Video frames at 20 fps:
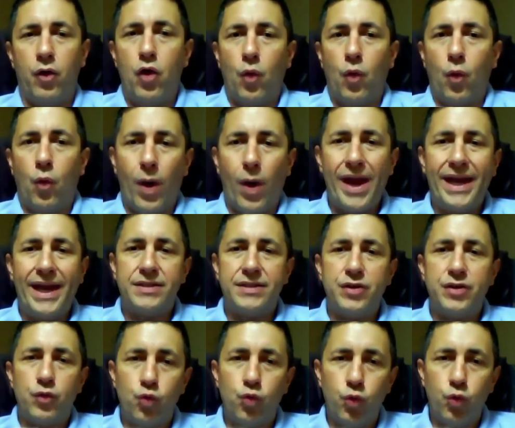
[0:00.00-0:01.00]
ranks
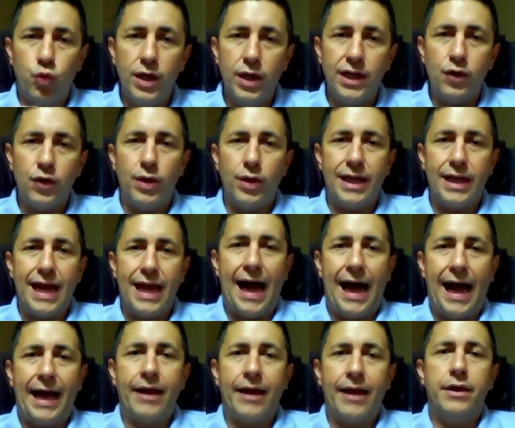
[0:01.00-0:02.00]
really, really high.